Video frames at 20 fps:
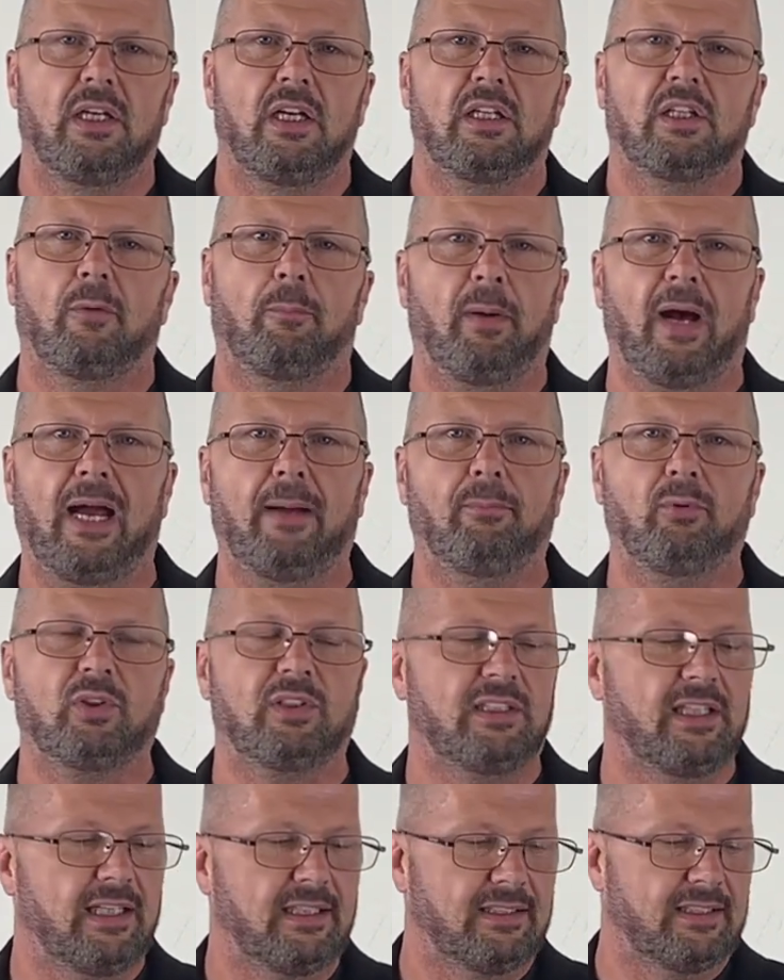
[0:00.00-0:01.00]
The Bible
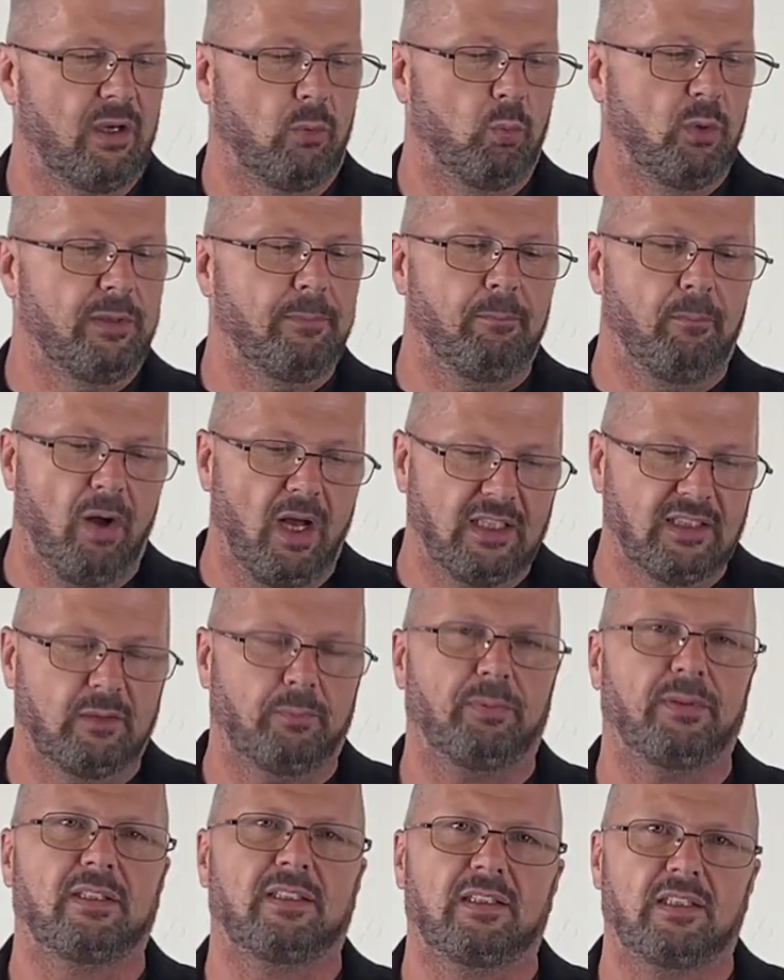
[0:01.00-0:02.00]
says that we must
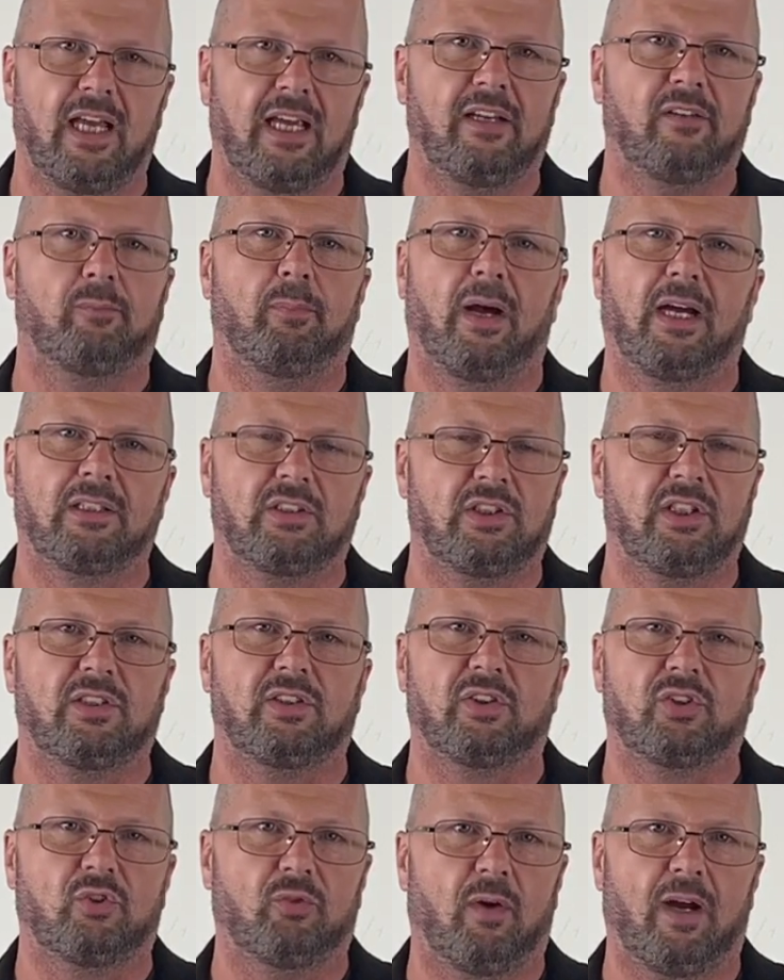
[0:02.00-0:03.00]
be saved by
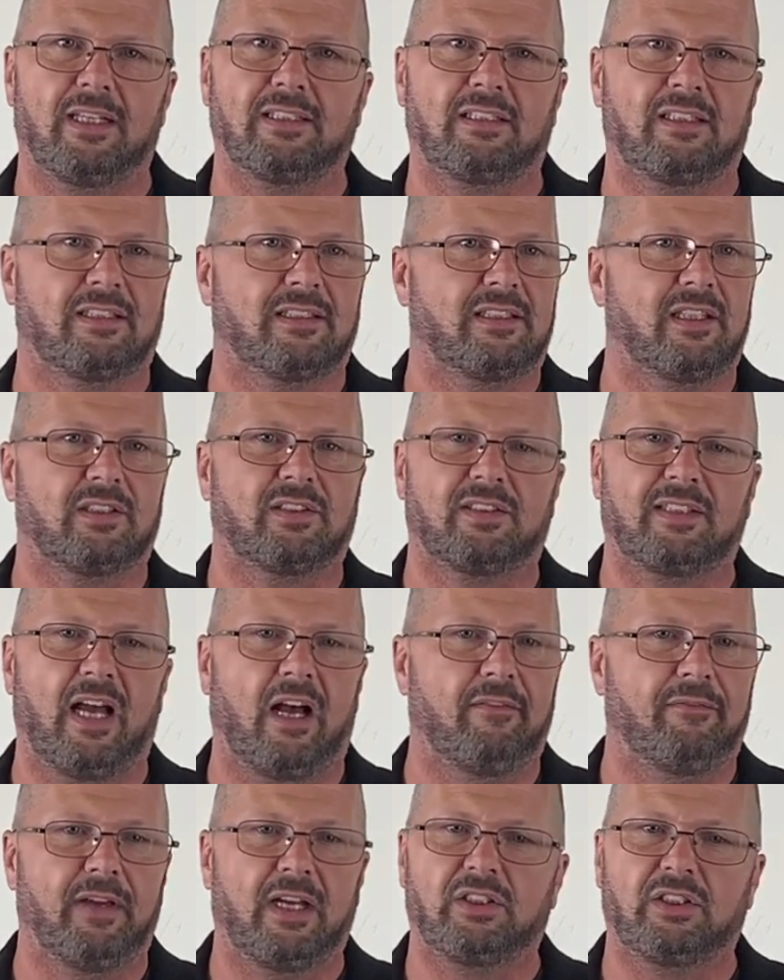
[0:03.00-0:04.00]
Jesus Christ because there's
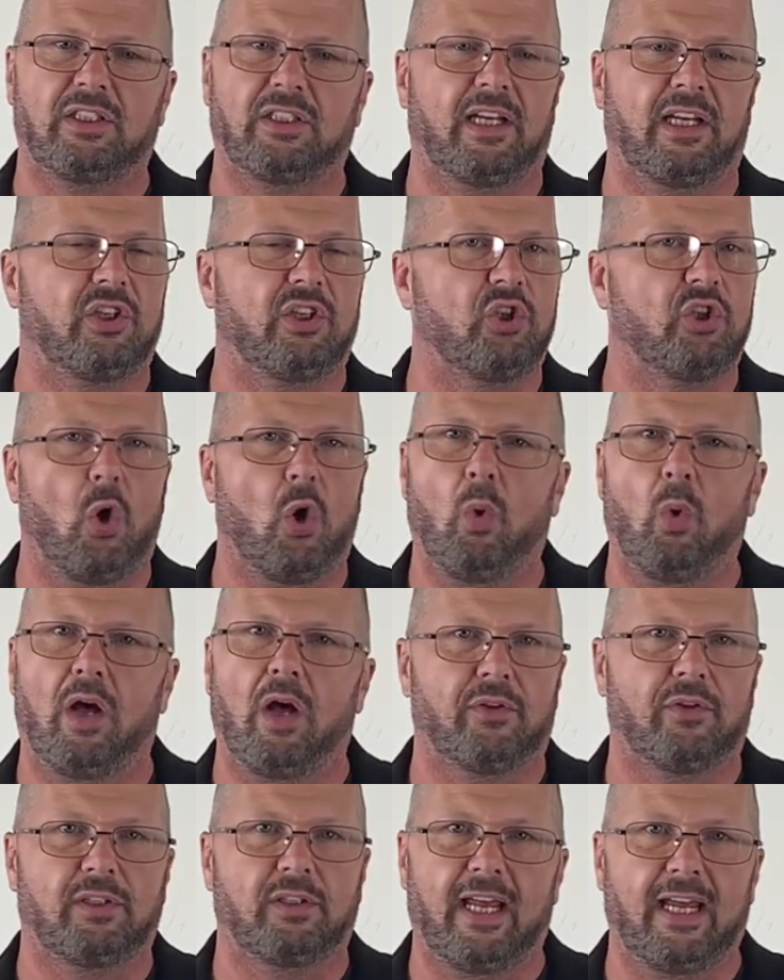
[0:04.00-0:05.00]
salvation in no
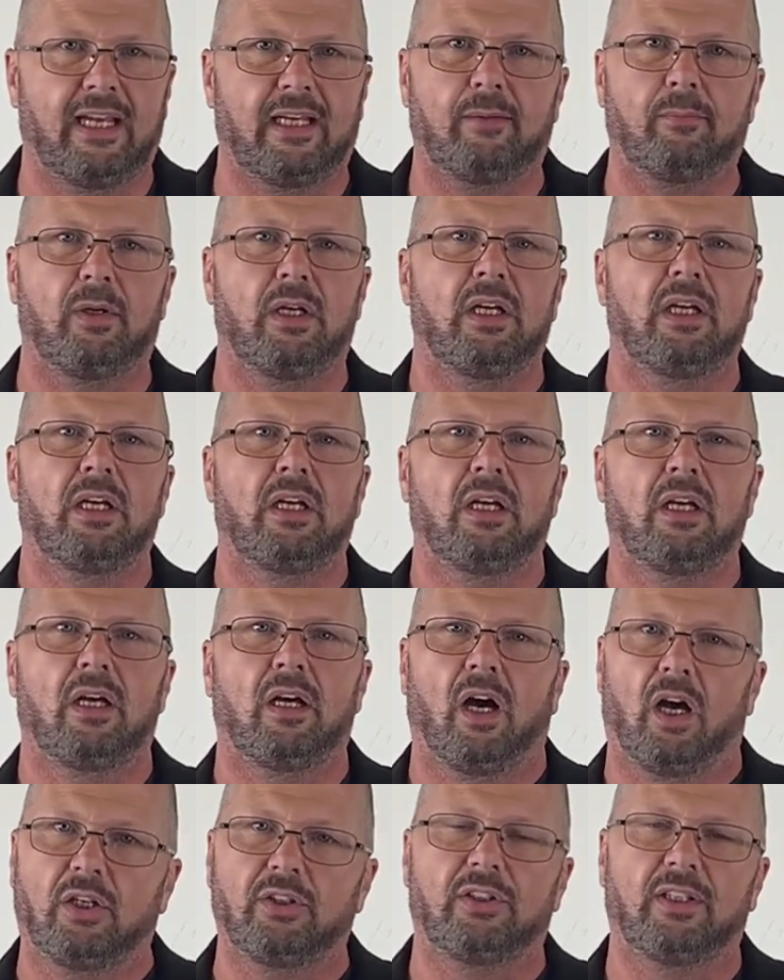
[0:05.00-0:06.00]
other name
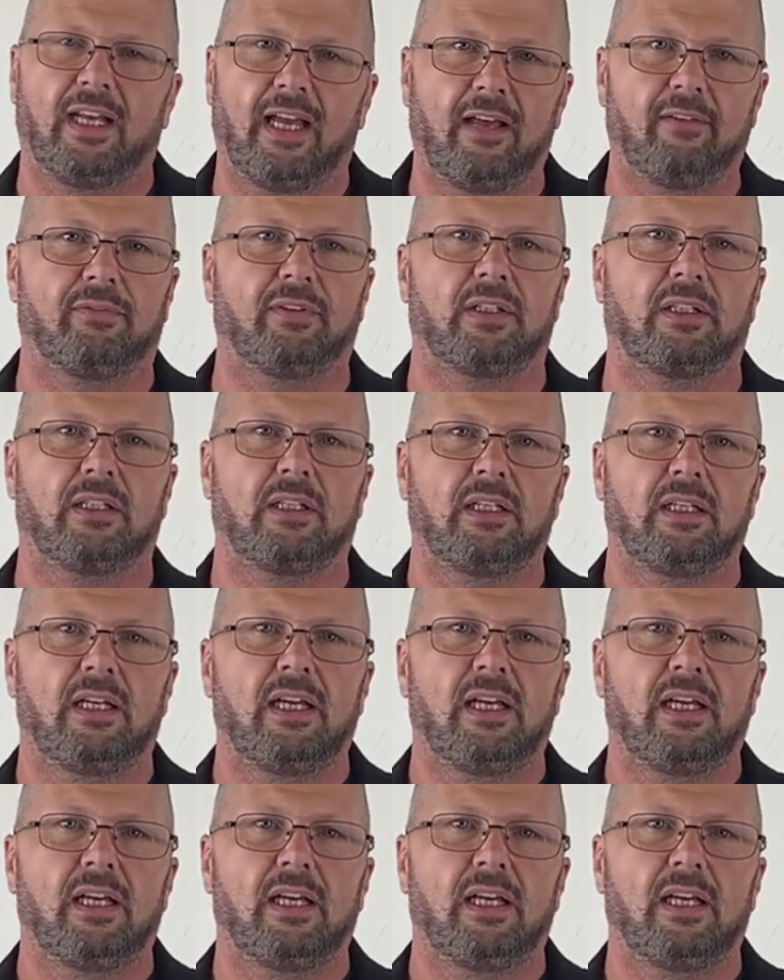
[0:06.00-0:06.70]
under heaven.